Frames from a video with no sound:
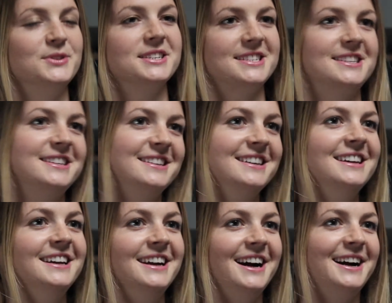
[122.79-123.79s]
the scene,
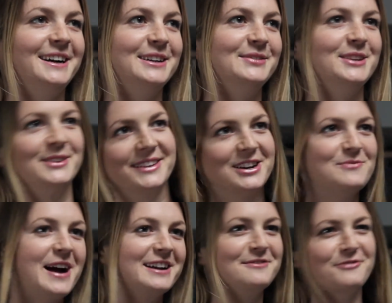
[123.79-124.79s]
they go
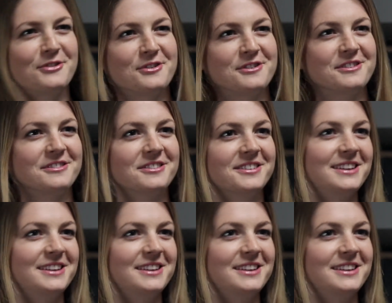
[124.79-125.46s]
back and forth,